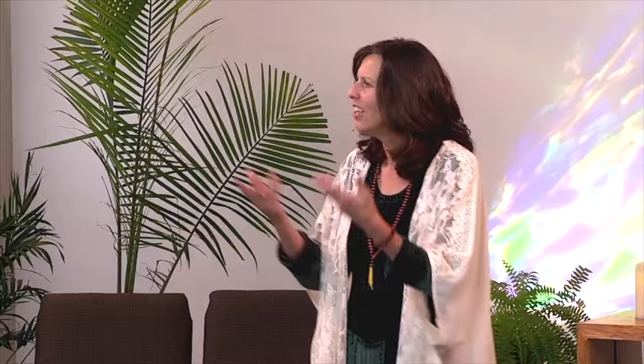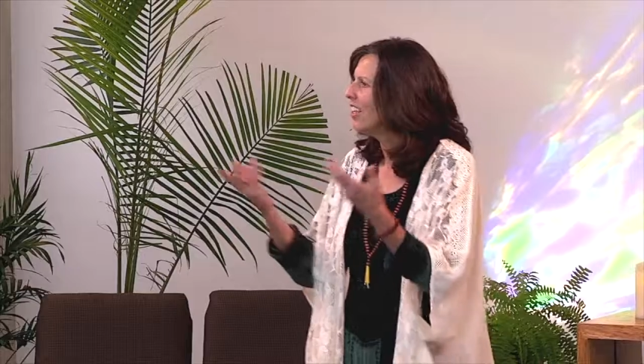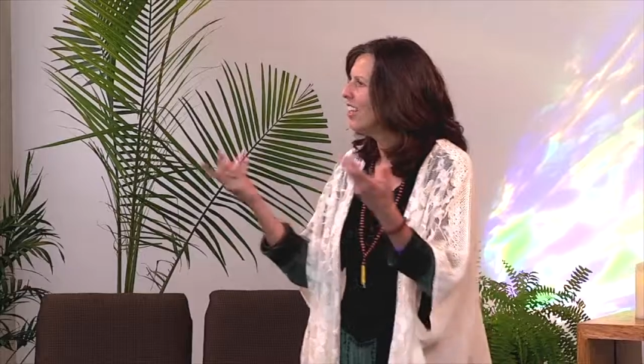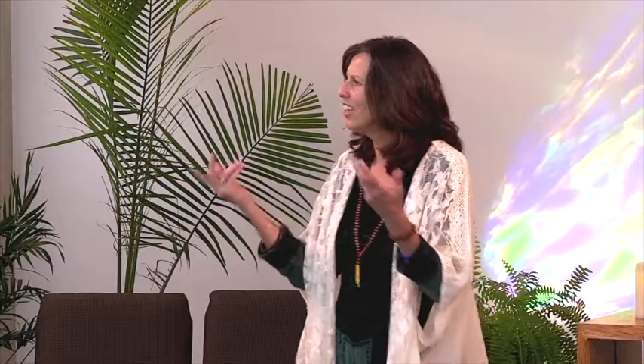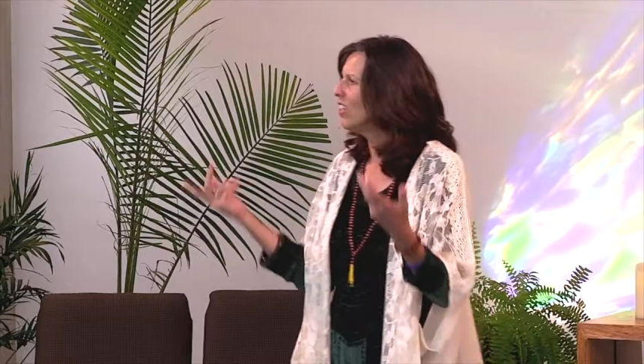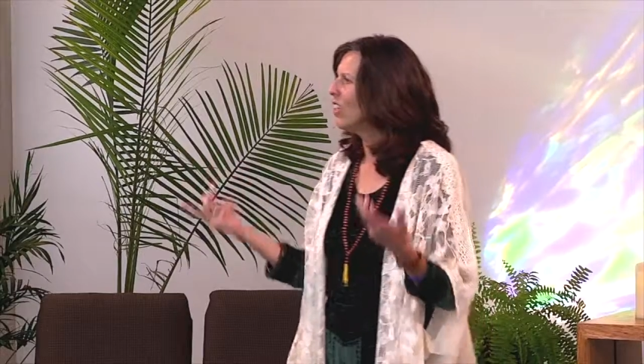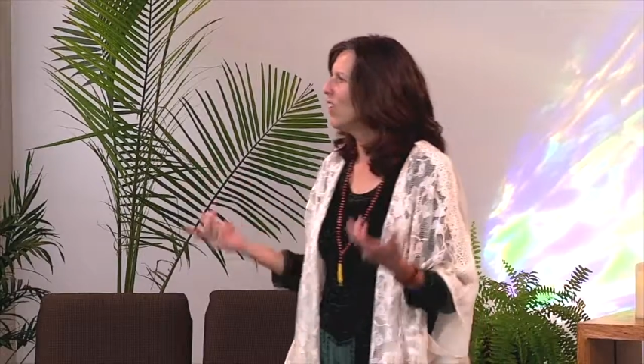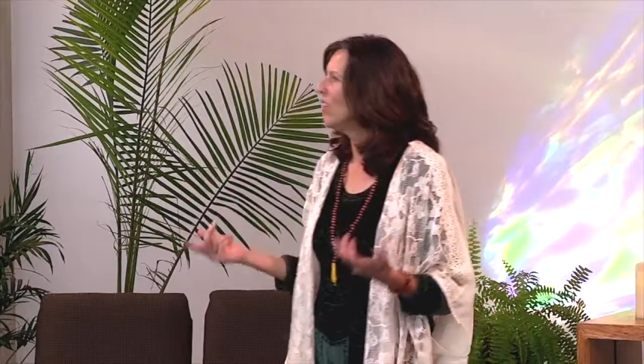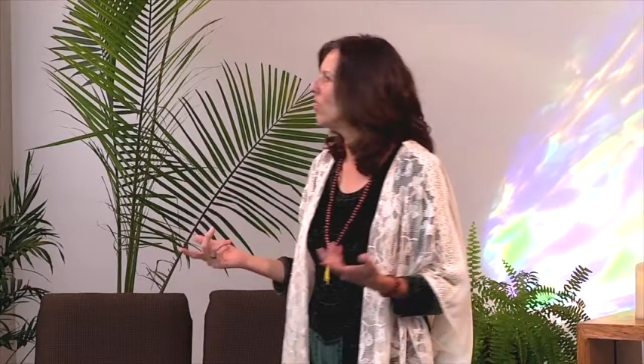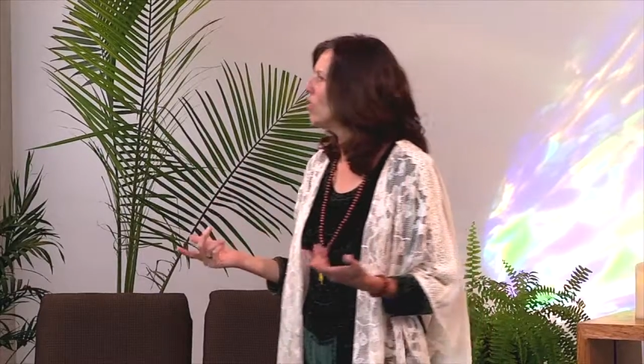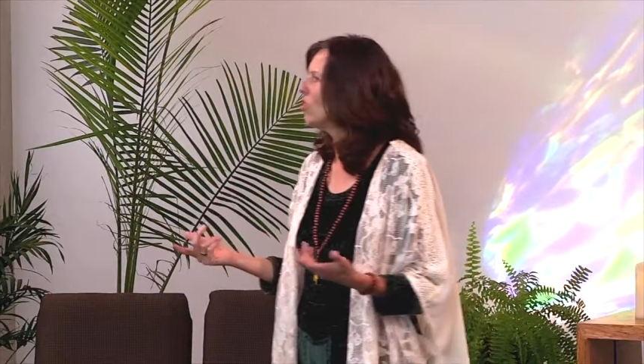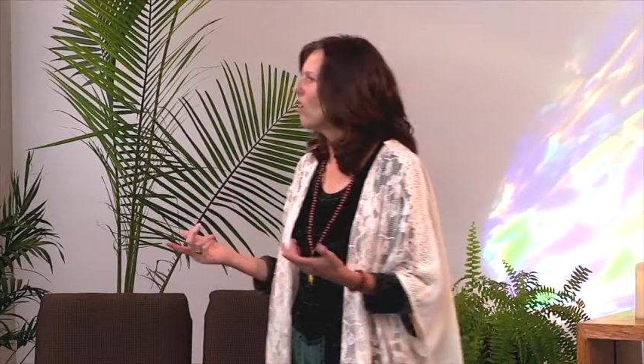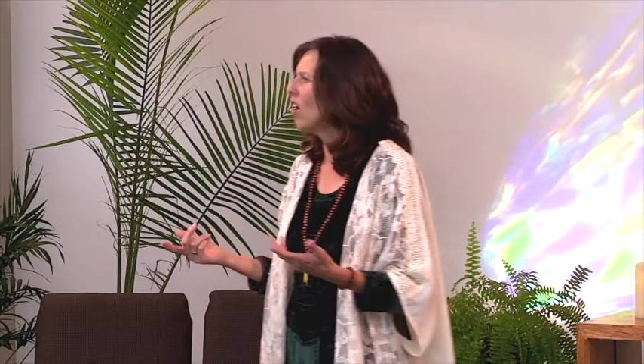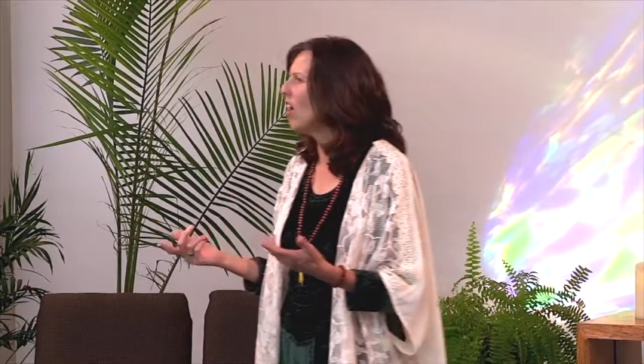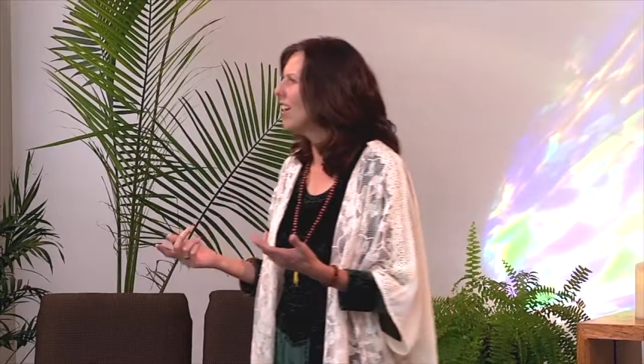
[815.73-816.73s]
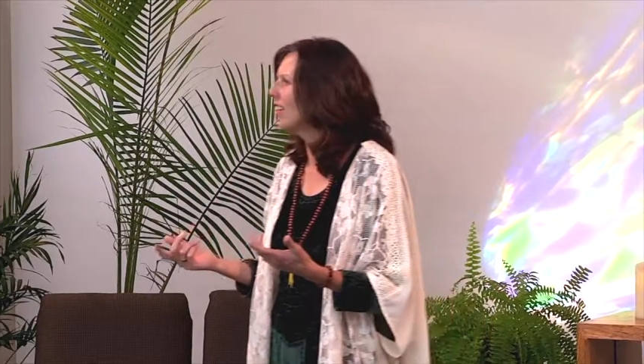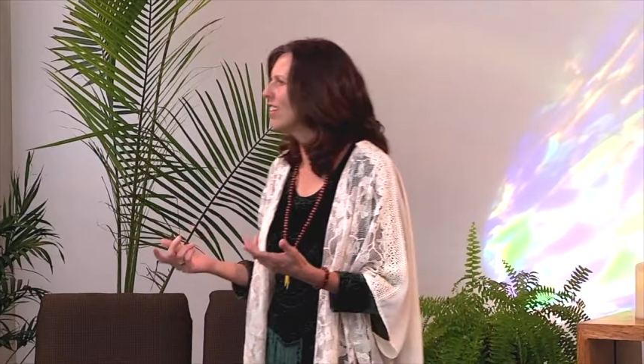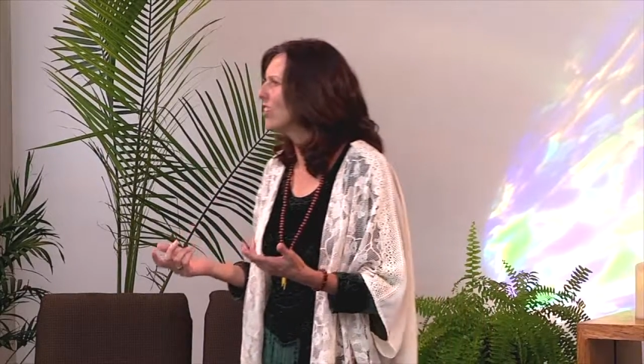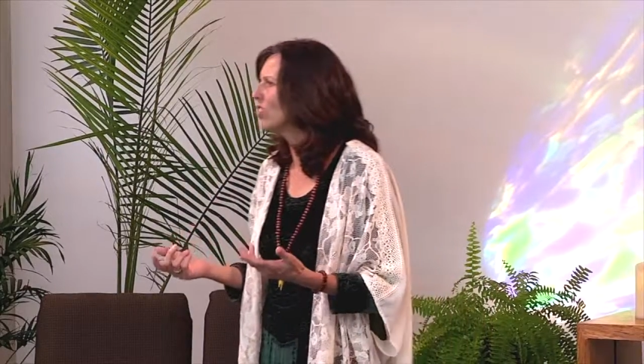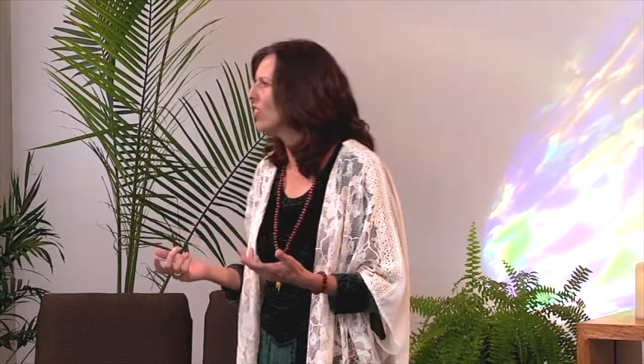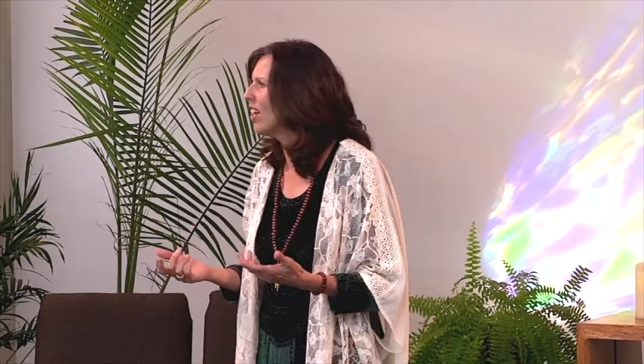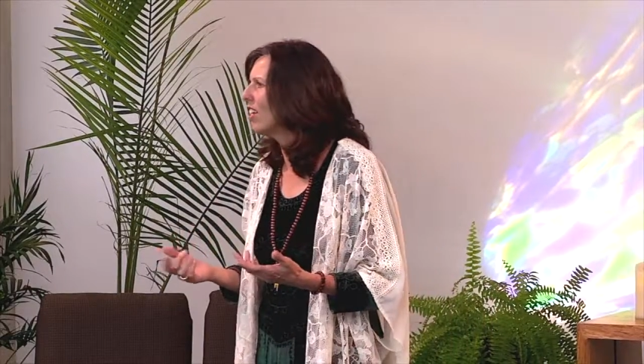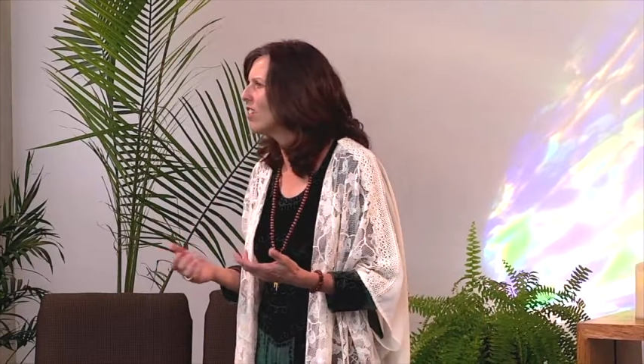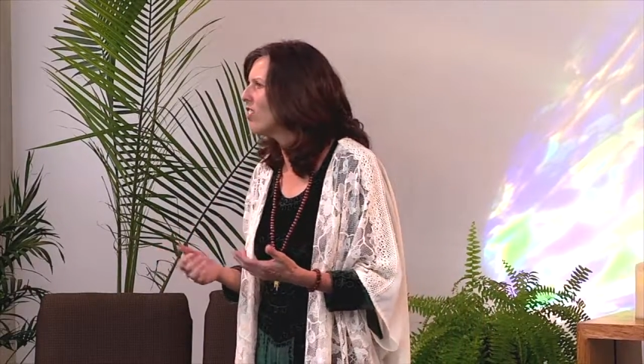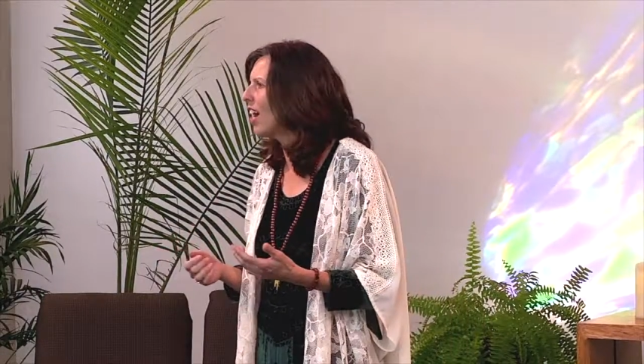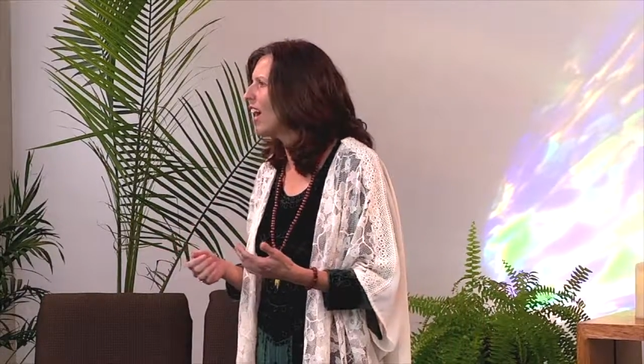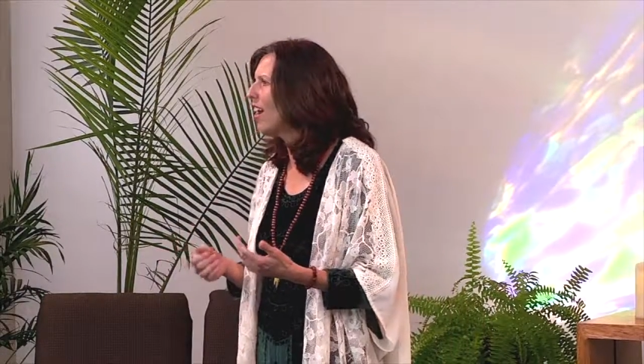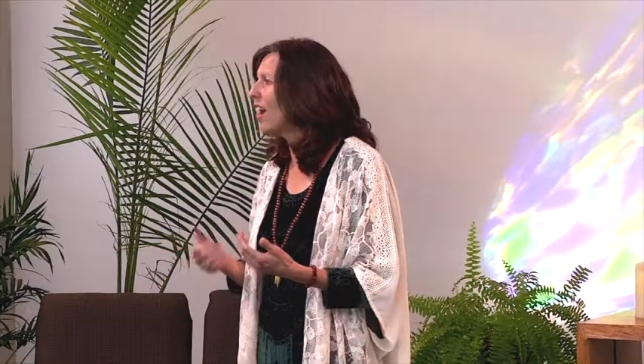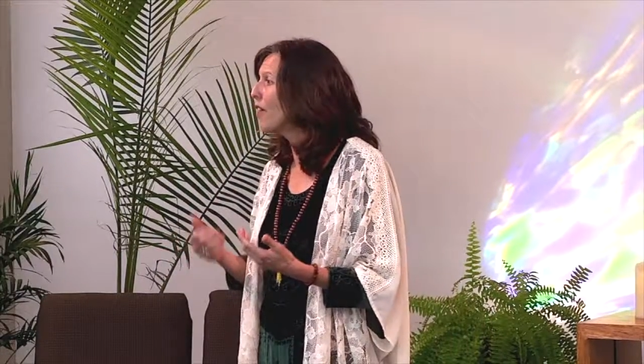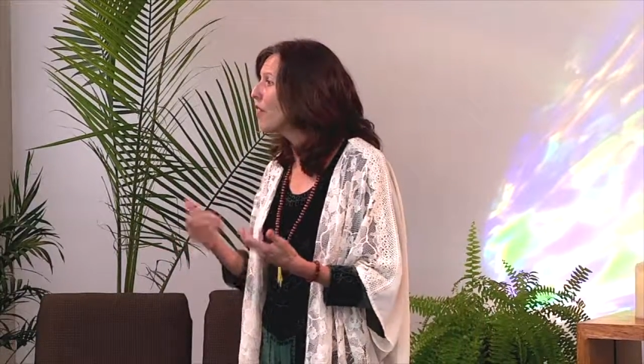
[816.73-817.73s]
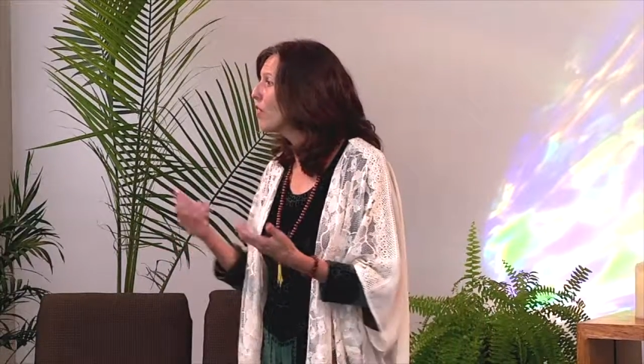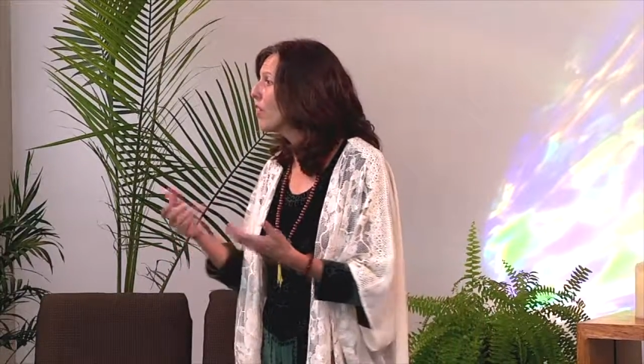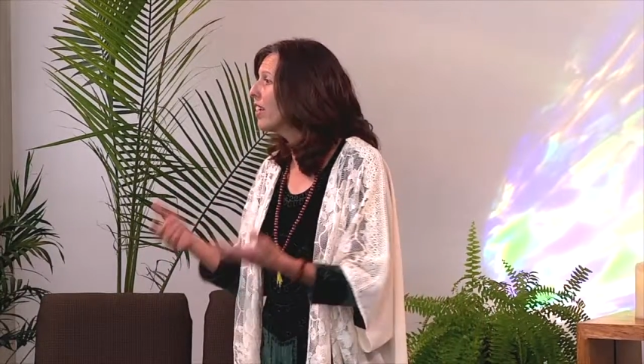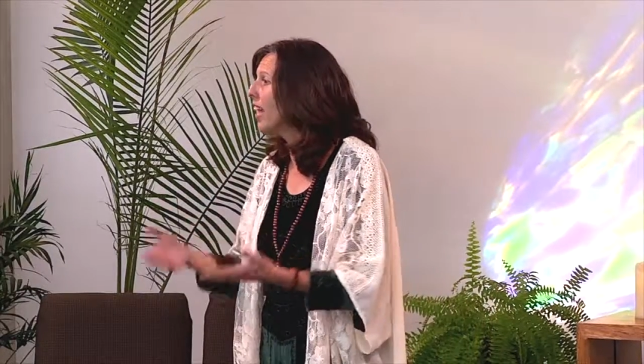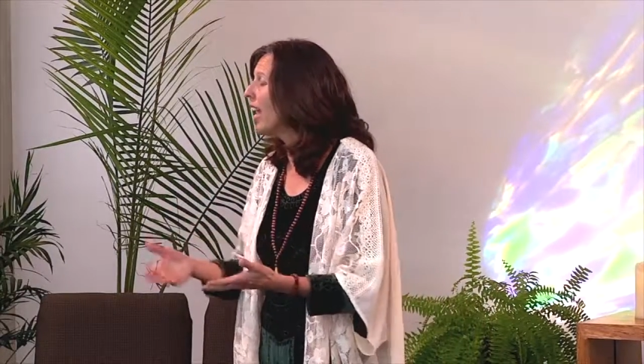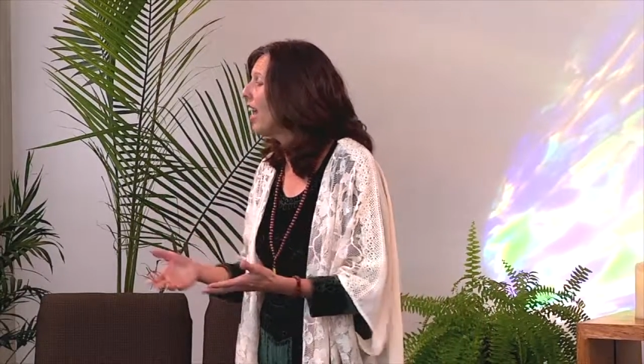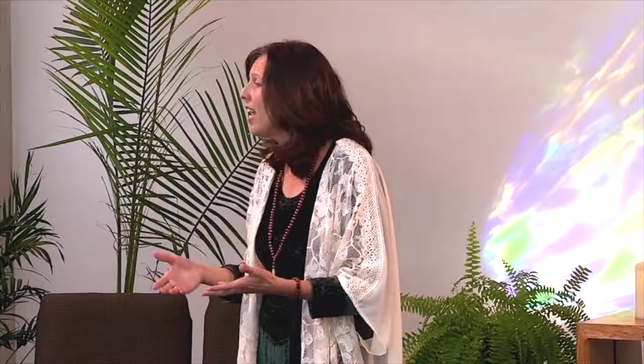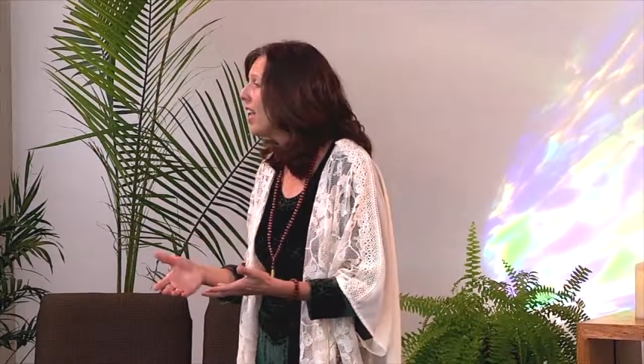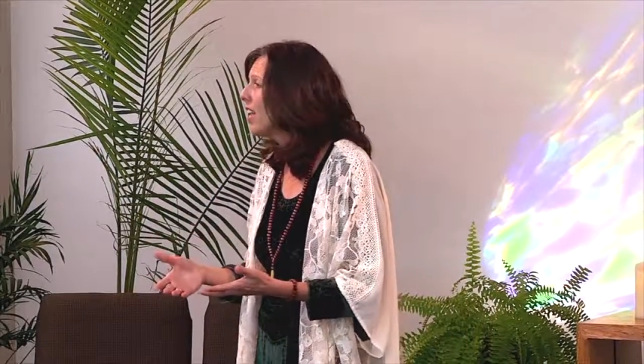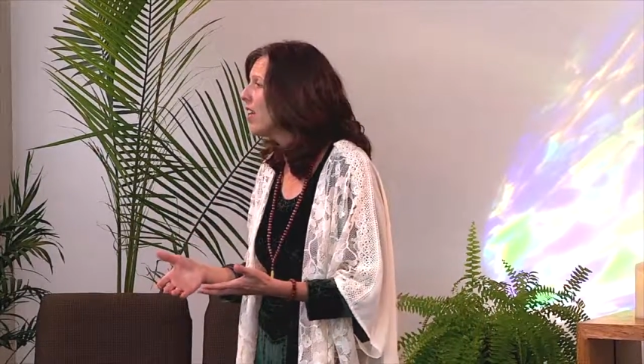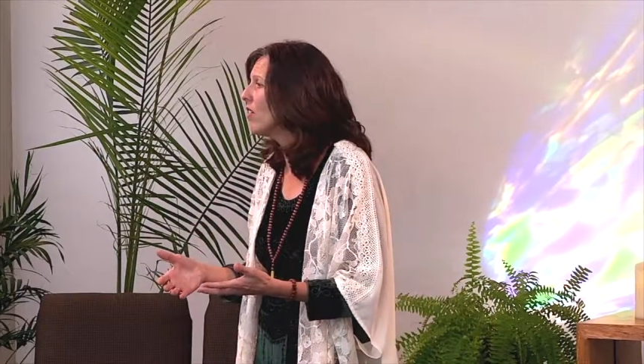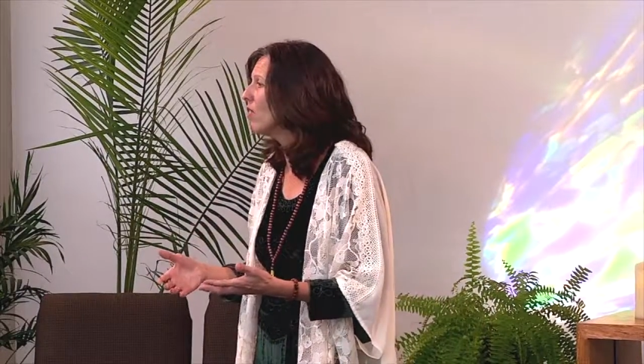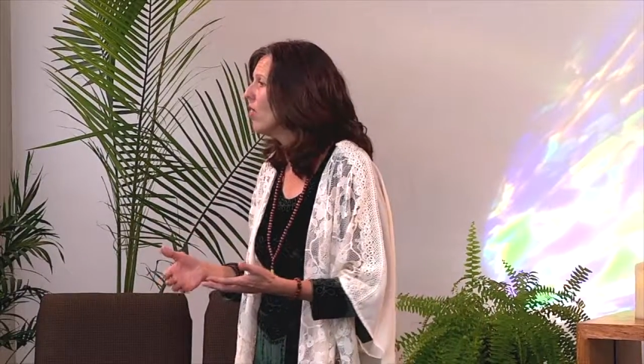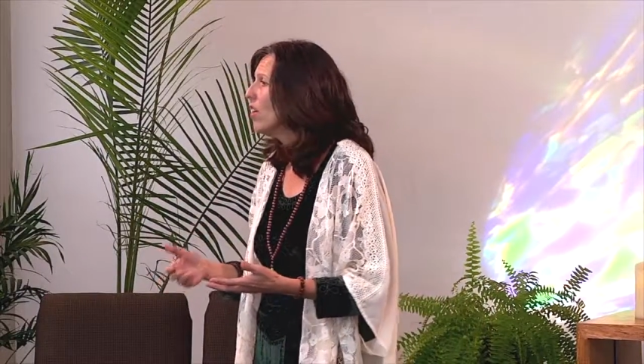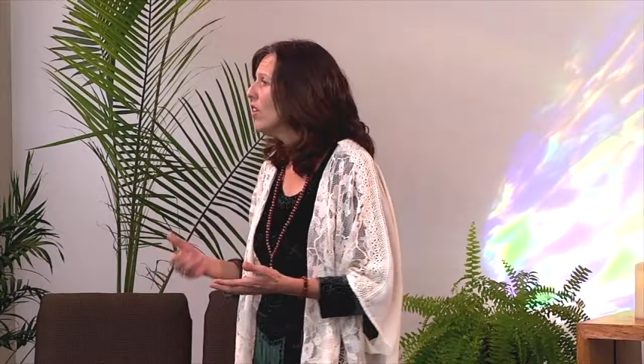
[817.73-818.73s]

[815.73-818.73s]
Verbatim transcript: in, in the song that says, I, I forgave